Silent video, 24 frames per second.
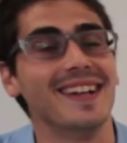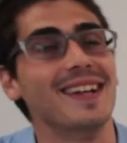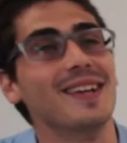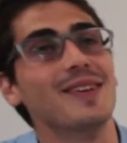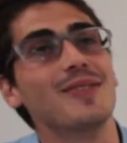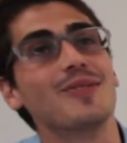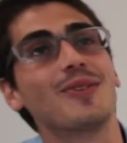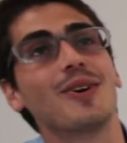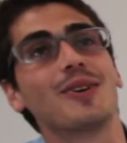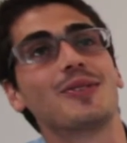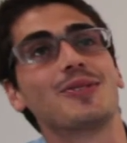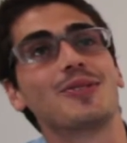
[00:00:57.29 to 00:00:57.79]

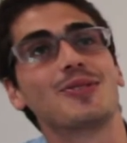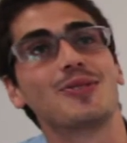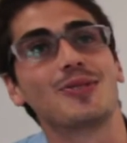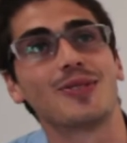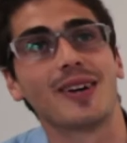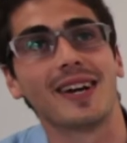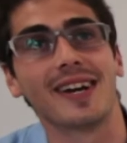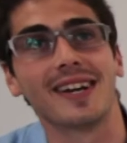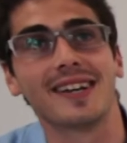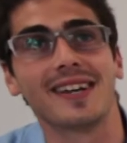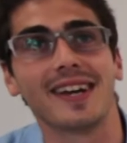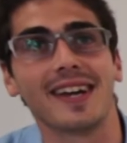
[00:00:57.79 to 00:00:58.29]
you've got to
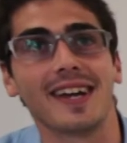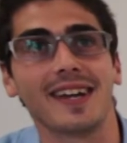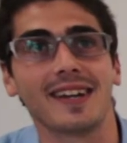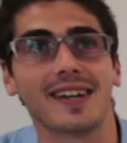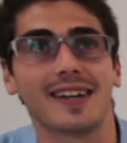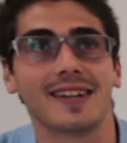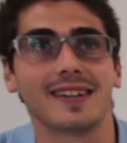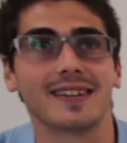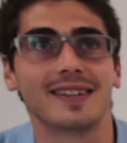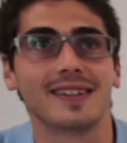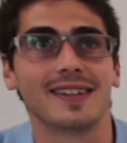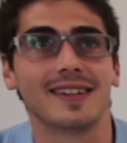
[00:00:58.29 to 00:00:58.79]
try again
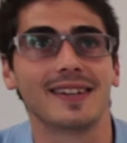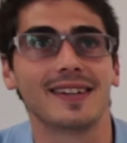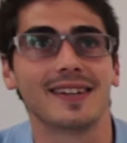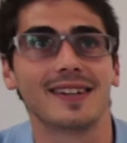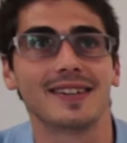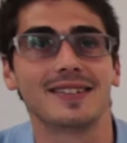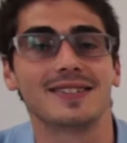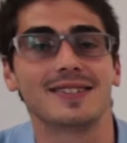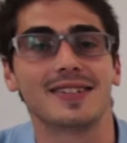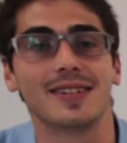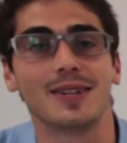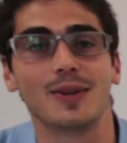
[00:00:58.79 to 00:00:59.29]
and
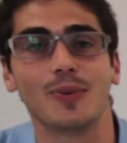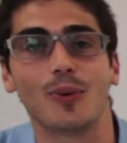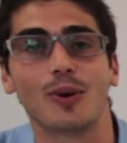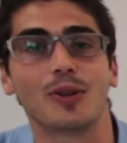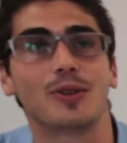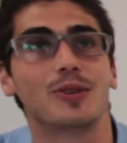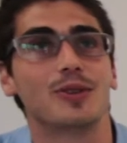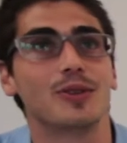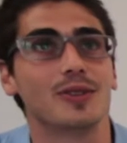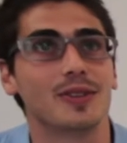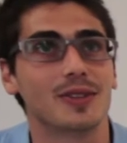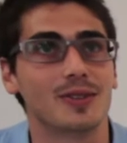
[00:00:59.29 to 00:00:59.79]
uh, see
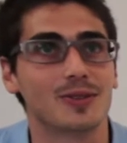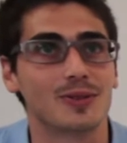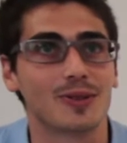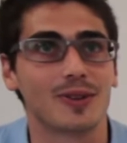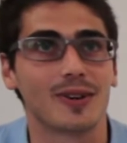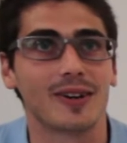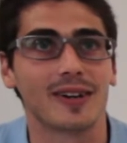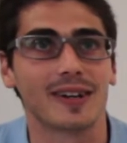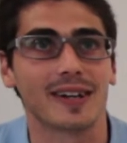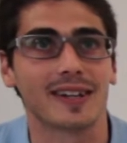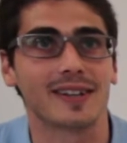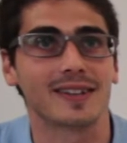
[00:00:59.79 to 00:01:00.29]
what you did
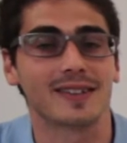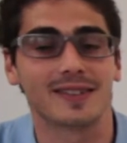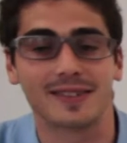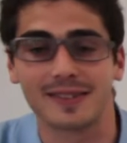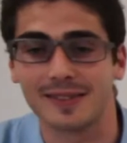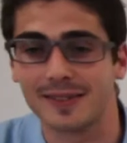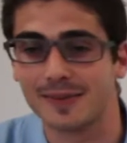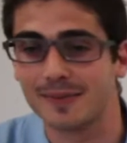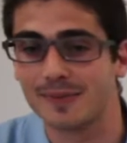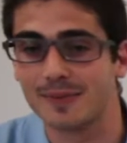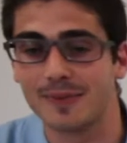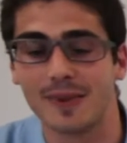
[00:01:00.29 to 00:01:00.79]
wrong and
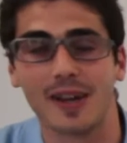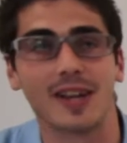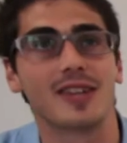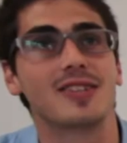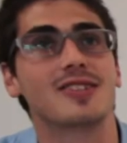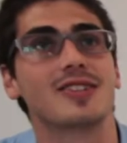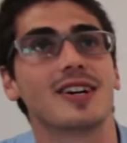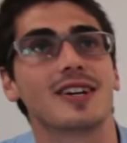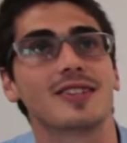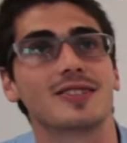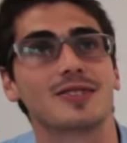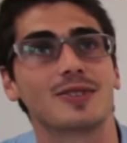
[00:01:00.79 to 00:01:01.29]

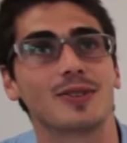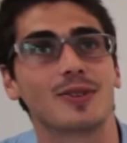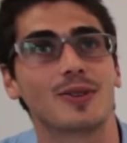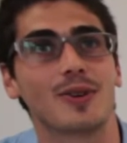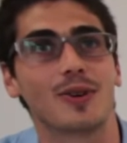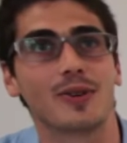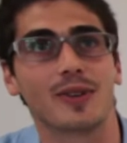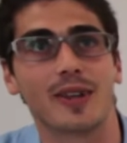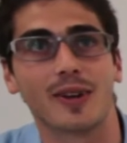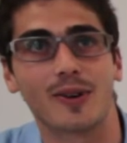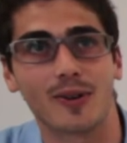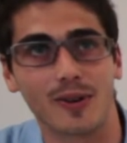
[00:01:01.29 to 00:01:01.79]
adjust your
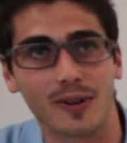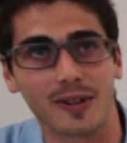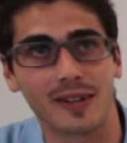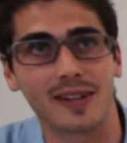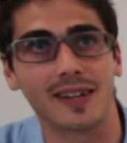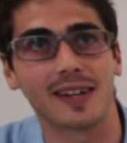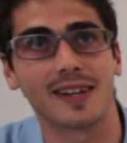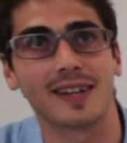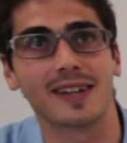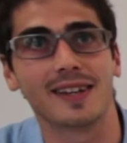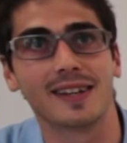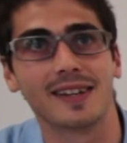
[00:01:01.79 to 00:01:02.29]
code accordingly.
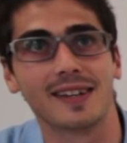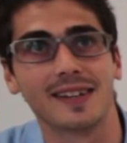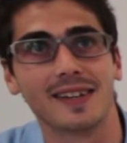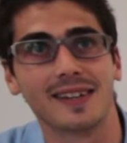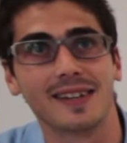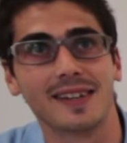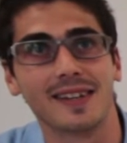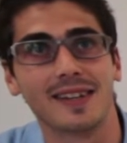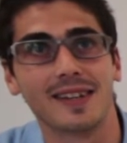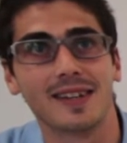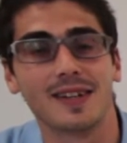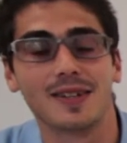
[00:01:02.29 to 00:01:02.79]

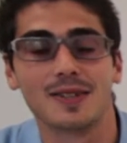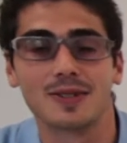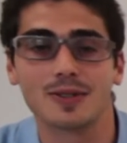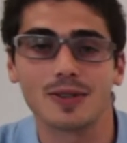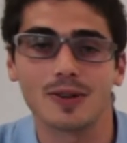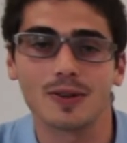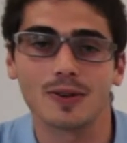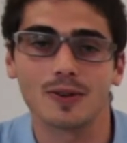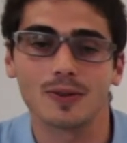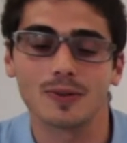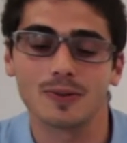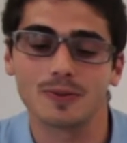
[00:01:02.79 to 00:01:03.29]

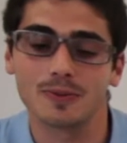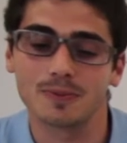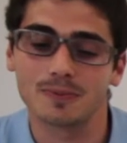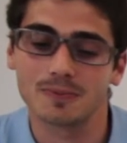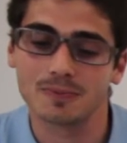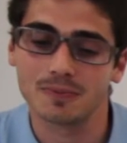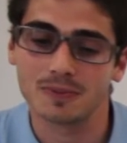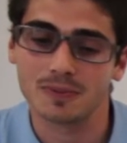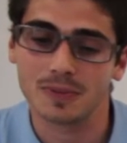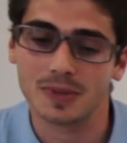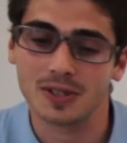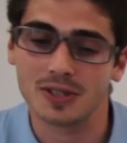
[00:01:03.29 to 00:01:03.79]
So
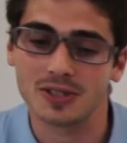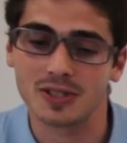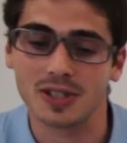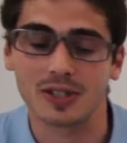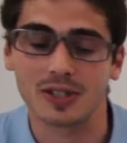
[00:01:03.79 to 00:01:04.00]
in